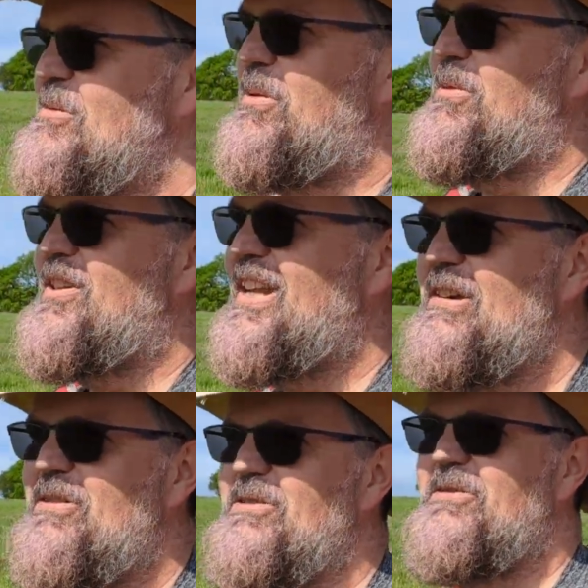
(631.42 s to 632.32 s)
What was
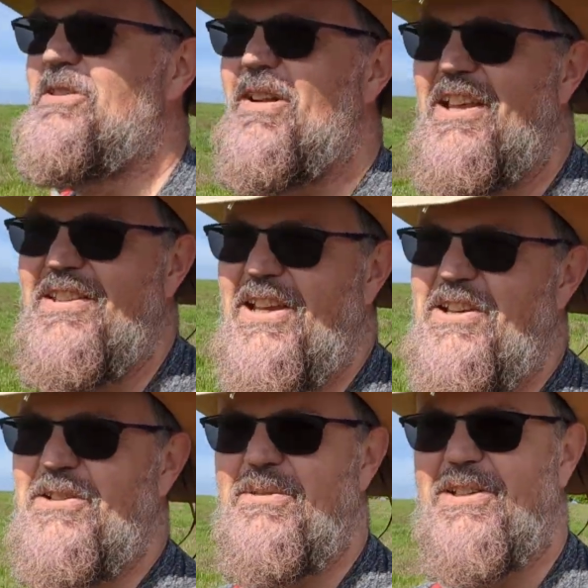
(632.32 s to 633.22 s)
left of
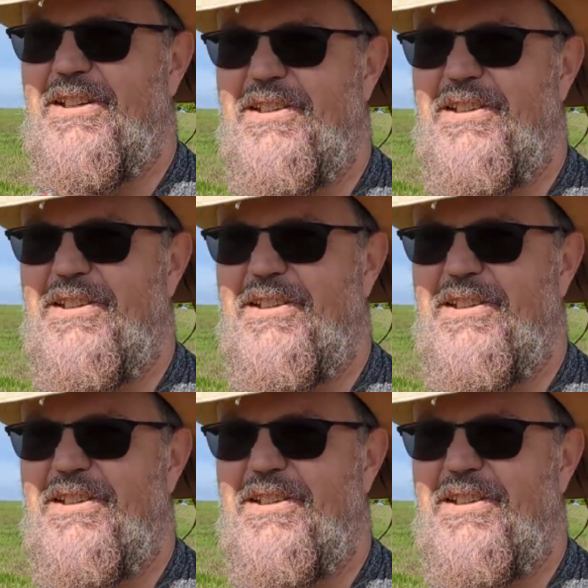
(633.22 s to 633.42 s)
civilization was going